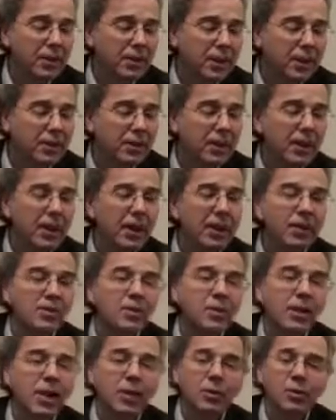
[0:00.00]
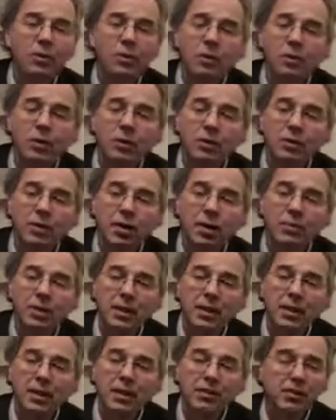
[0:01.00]
would think that Eisenhower would,
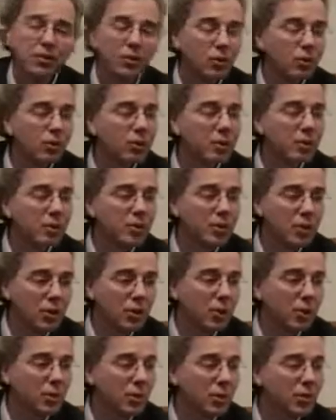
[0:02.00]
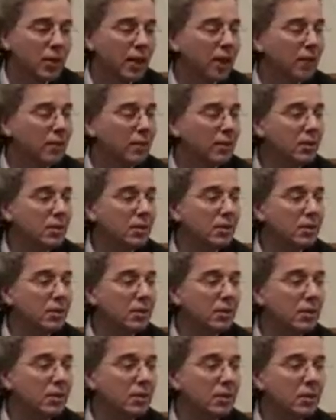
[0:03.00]
he certainly knew that
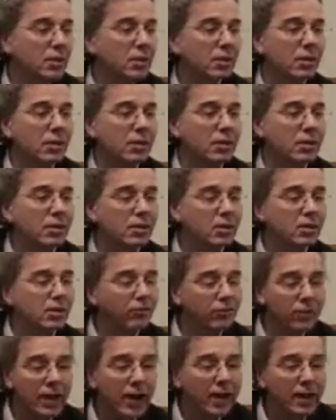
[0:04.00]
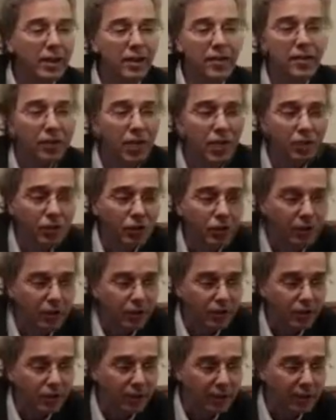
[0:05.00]
flying
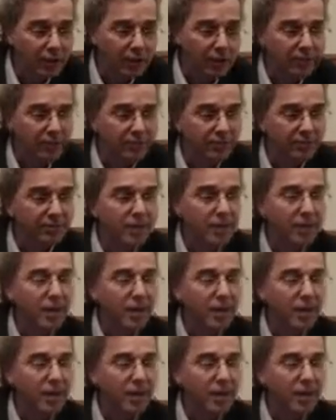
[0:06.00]
saucers were real.